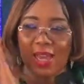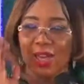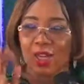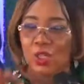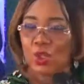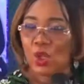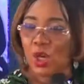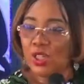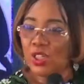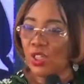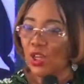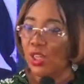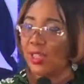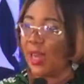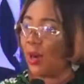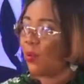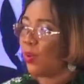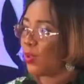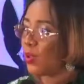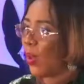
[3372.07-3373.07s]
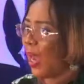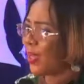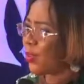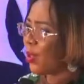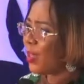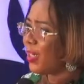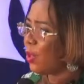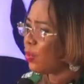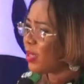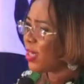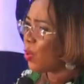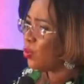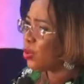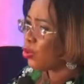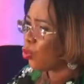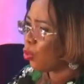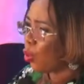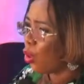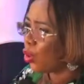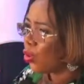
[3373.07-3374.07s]
turn the other one to. I thought they would say we
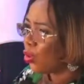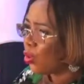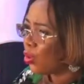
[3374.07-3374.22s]
should run.